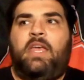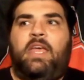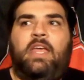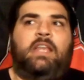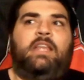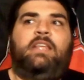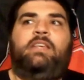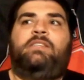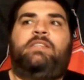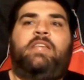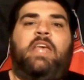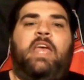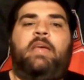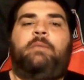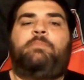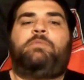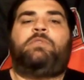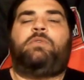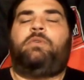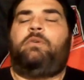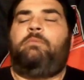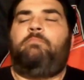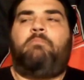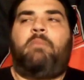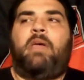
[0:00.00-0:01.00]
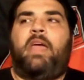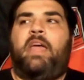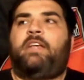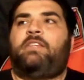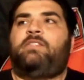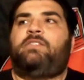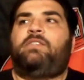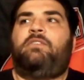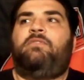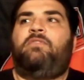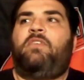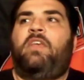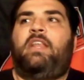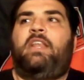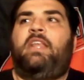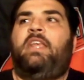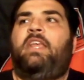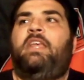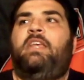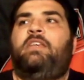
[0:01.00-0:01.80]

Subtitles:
and he's absolutely massive, and